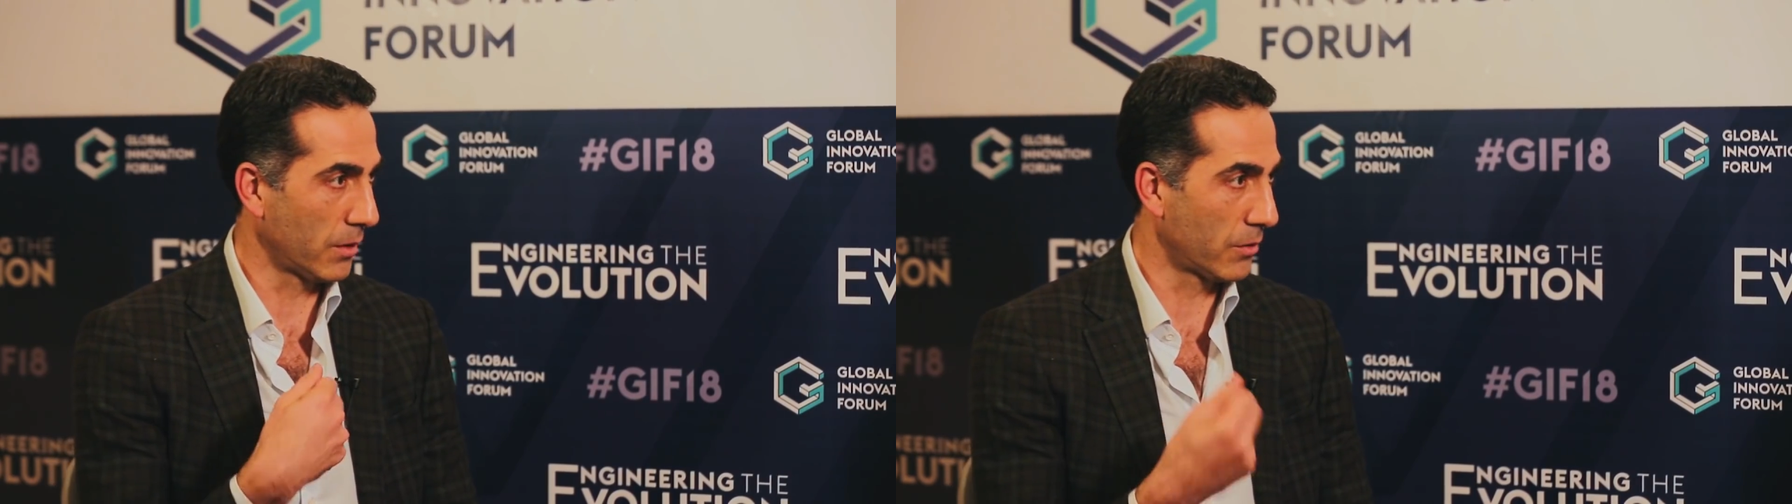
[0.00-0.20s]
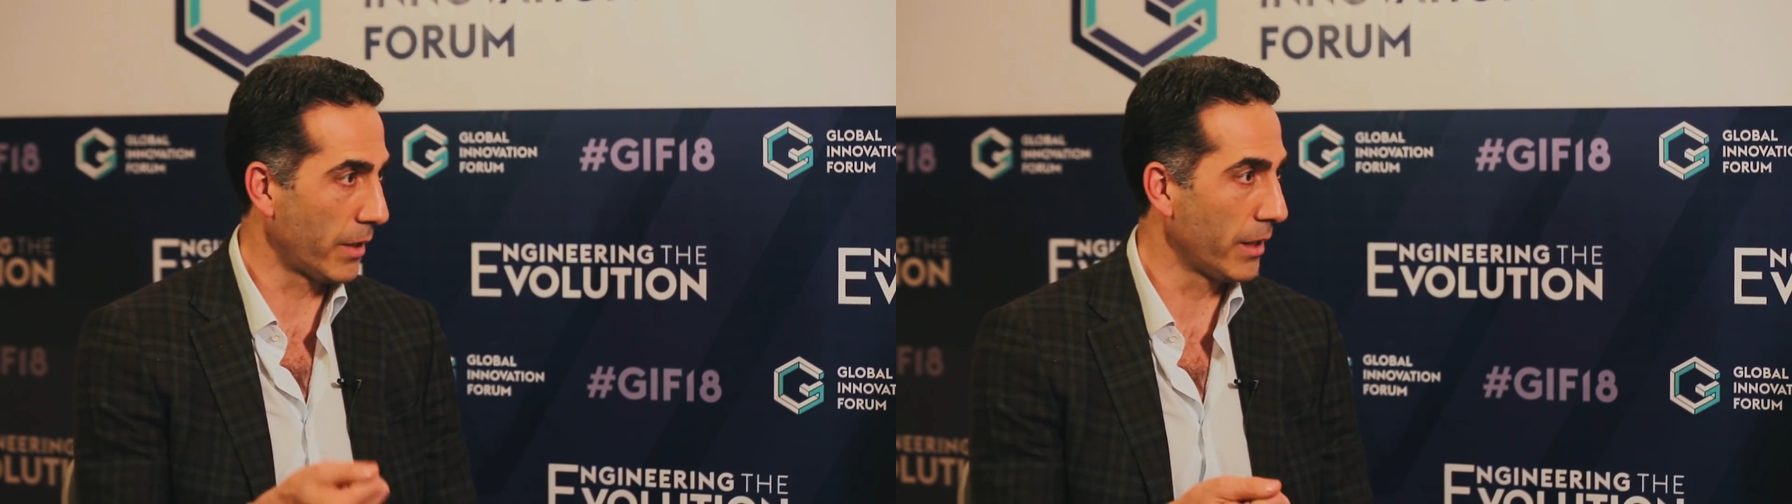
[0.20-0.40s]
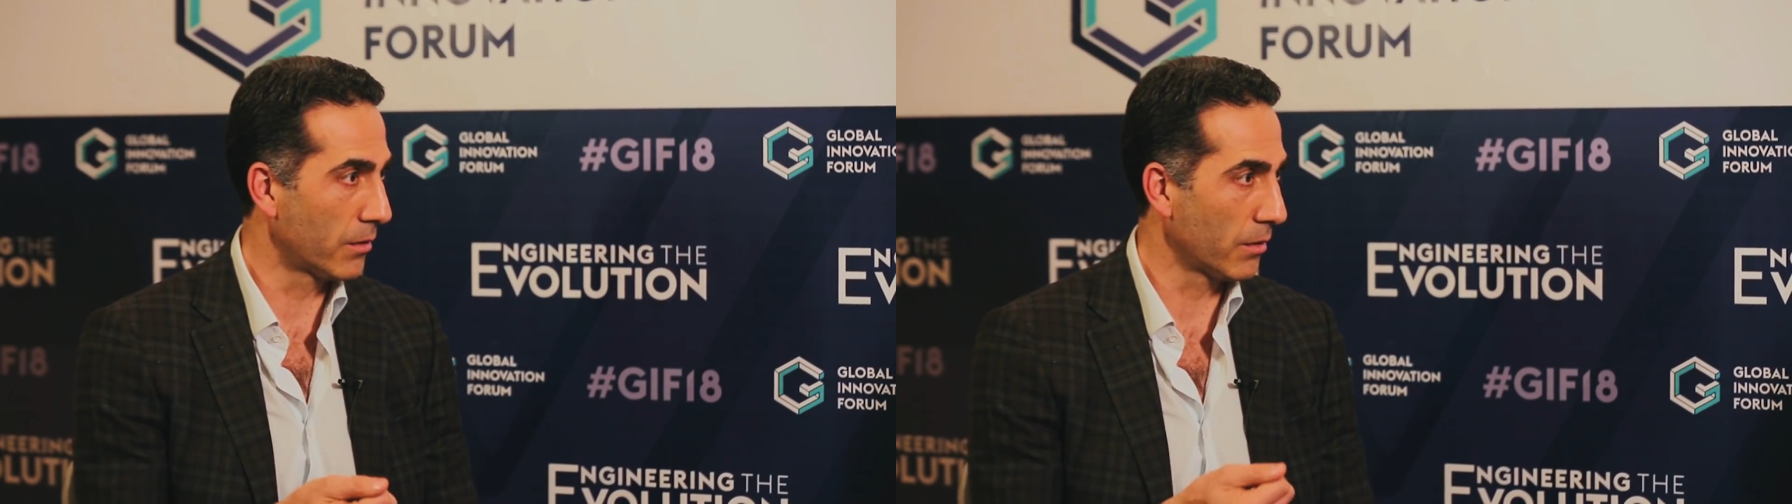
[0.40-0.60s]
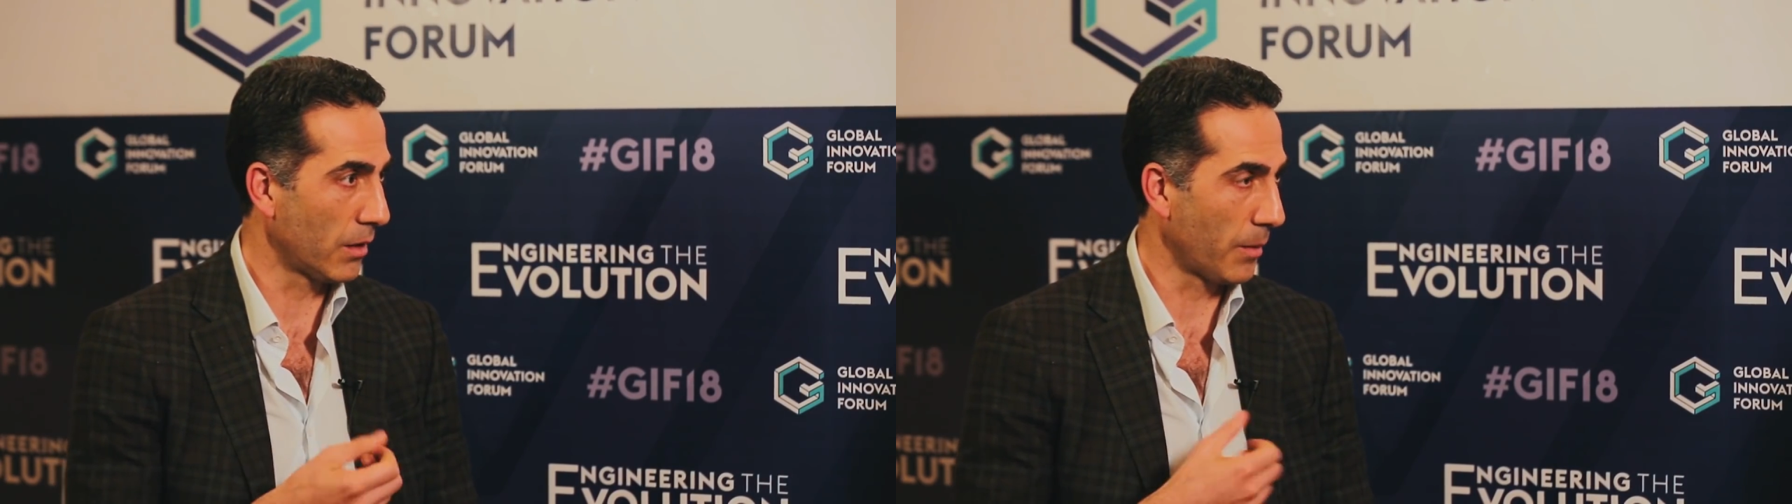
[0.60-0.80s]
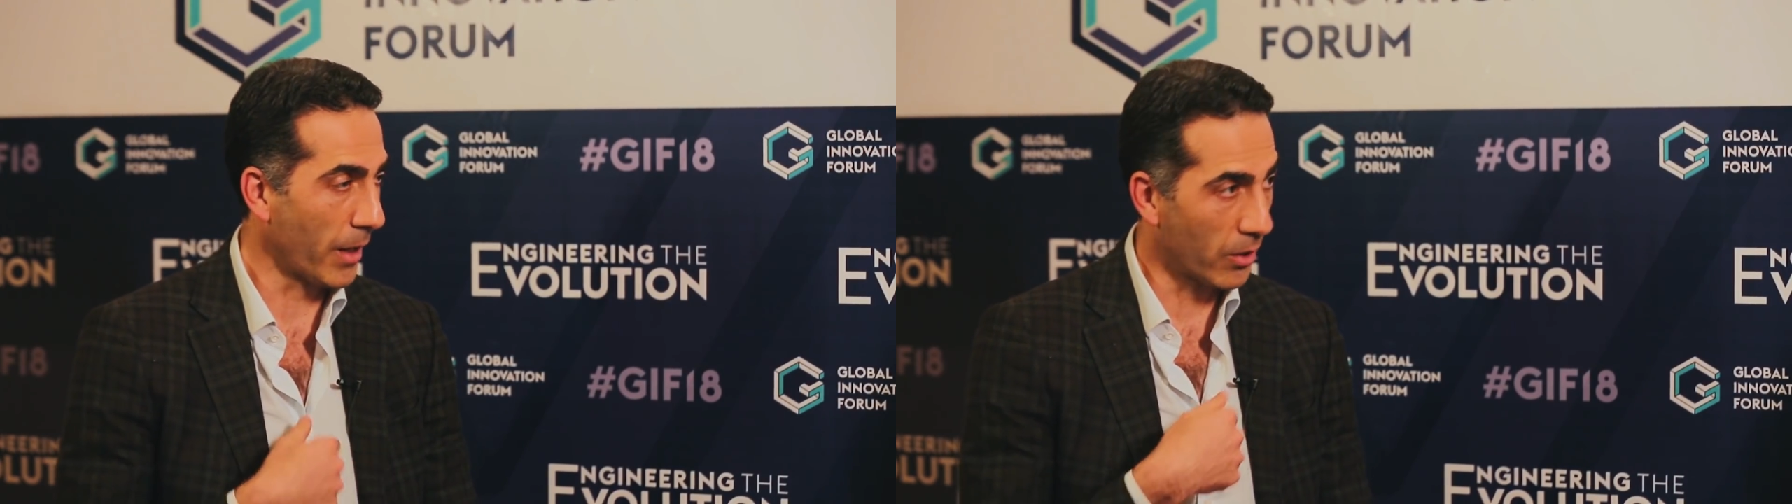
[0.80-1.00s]
a great
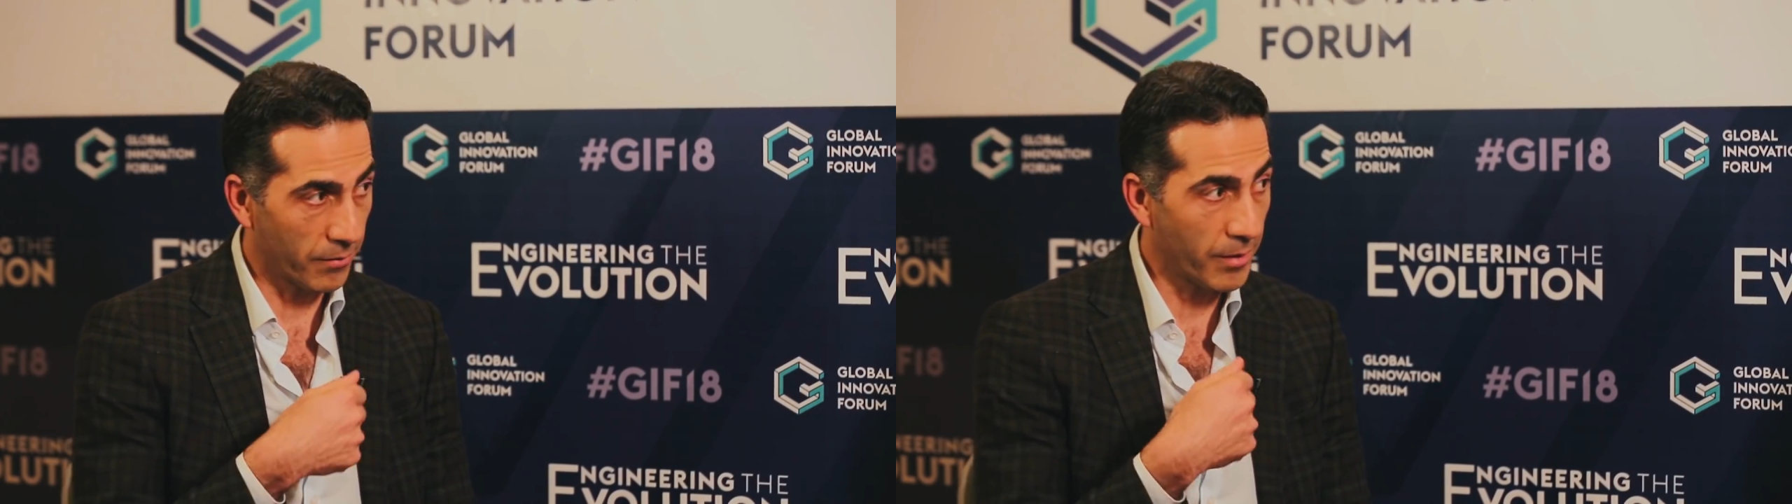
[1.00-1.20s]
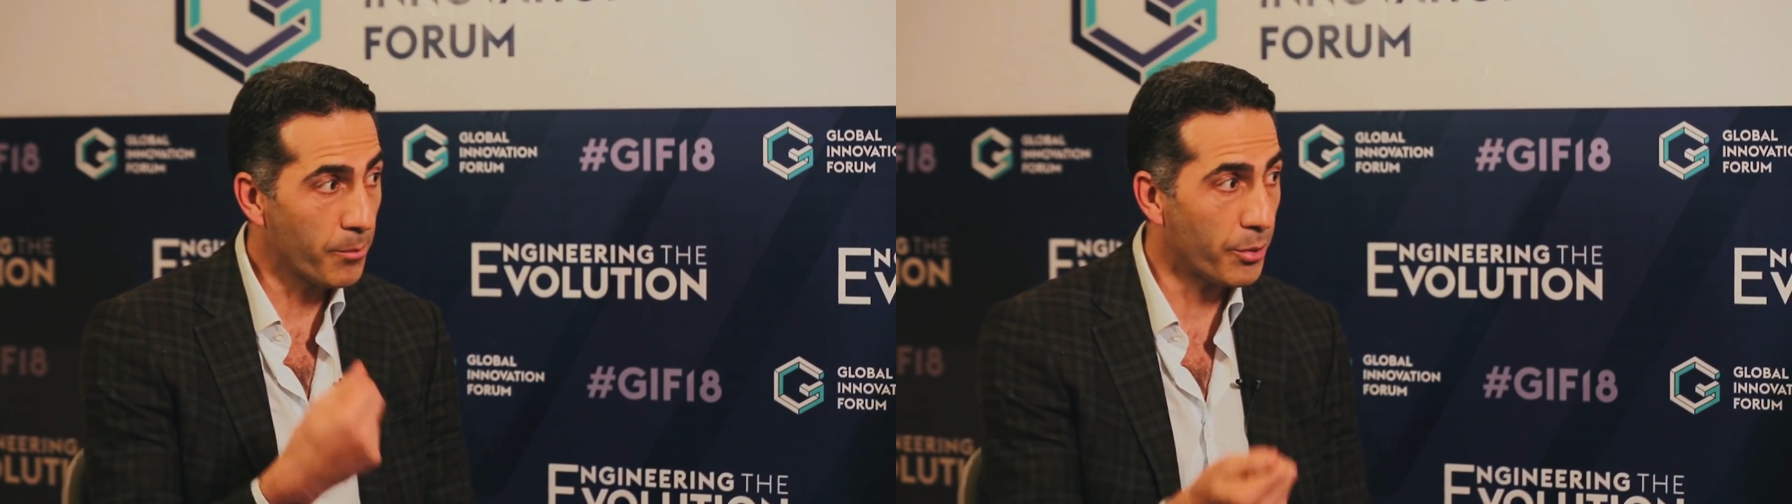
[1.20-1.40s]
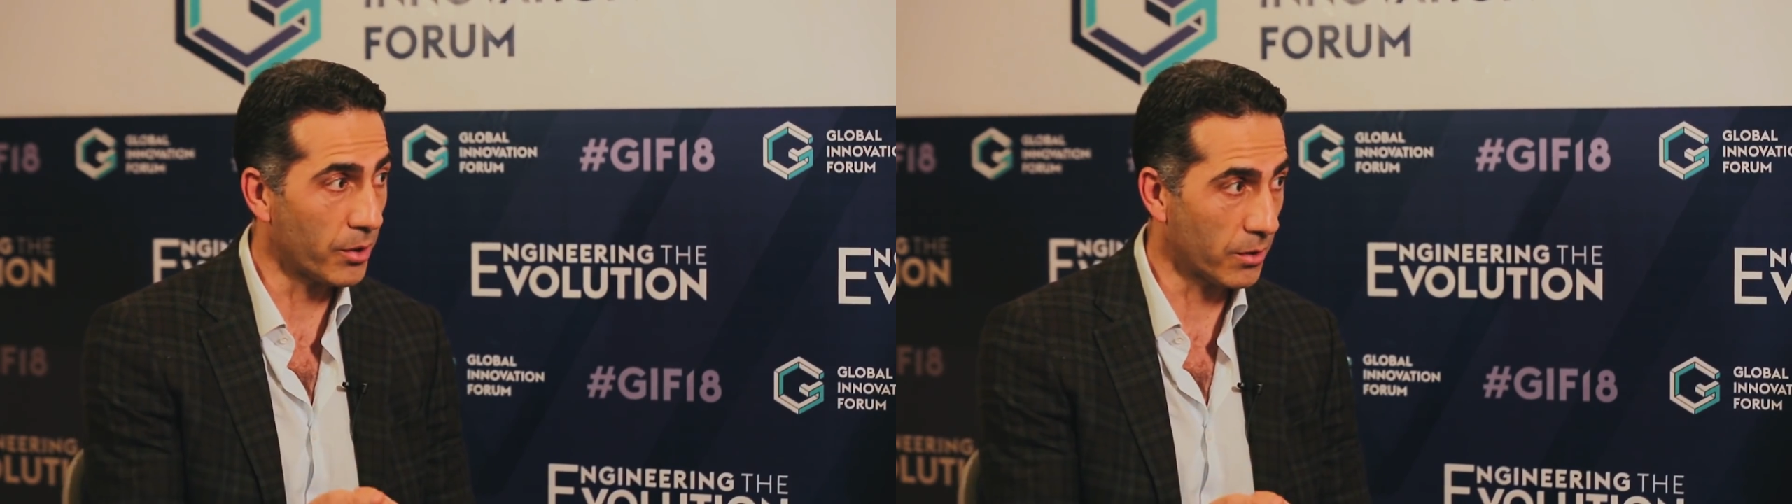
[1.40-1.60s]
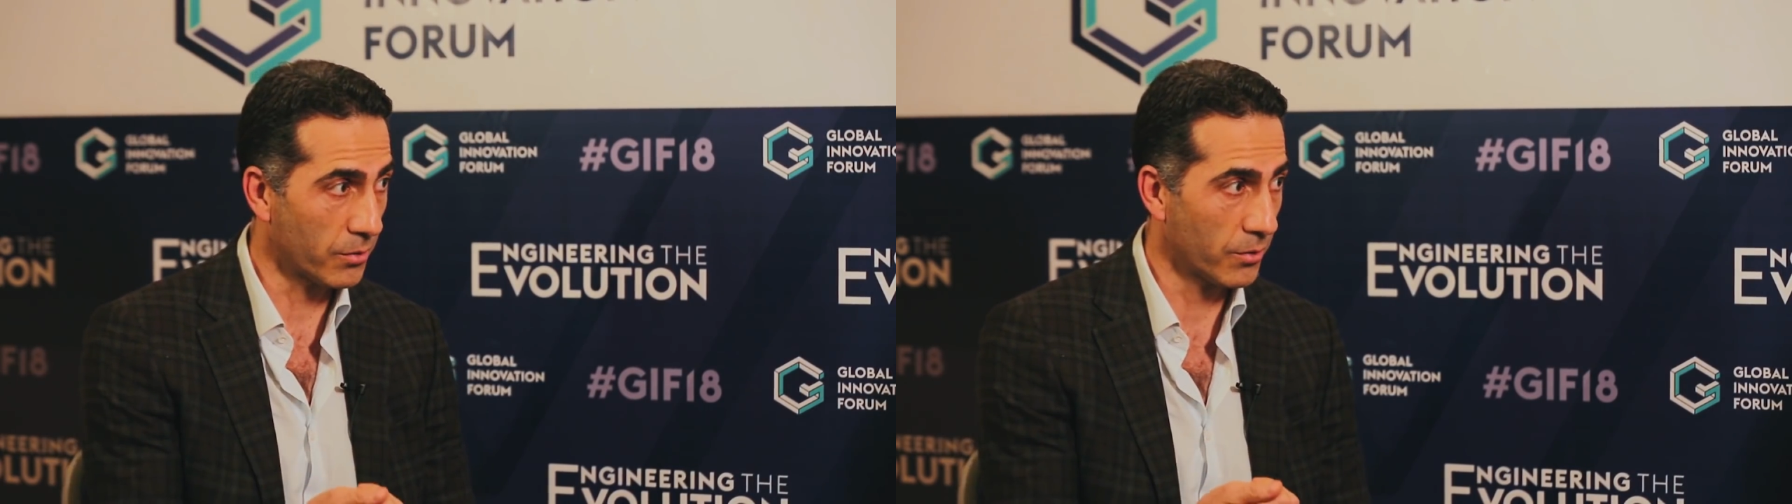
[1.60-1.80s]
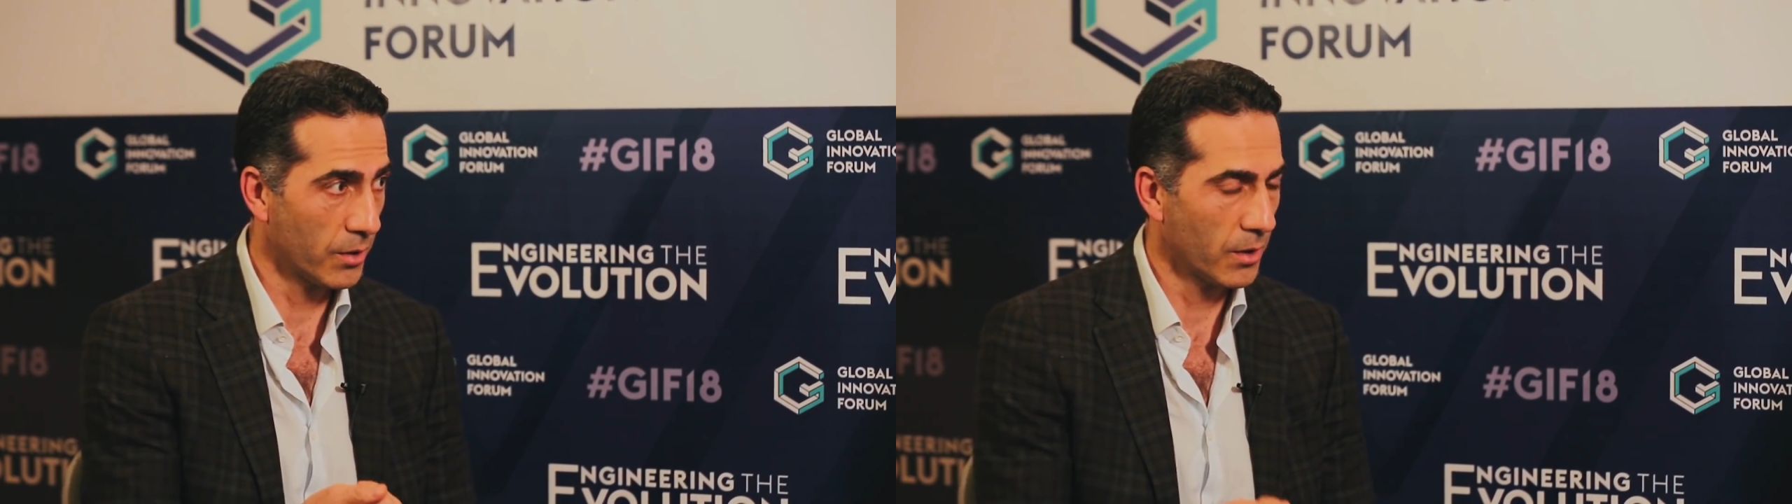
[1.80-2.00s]
amount of input